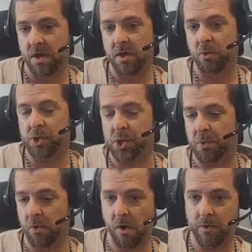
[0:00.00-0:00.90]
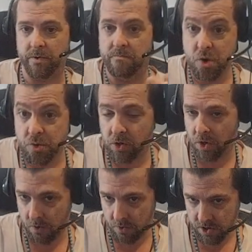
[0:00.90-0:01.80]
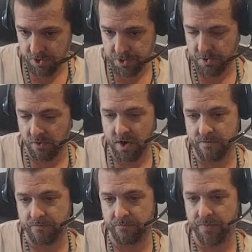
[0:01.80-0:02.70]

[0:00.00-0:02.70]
which is where all the moon glow is. All right.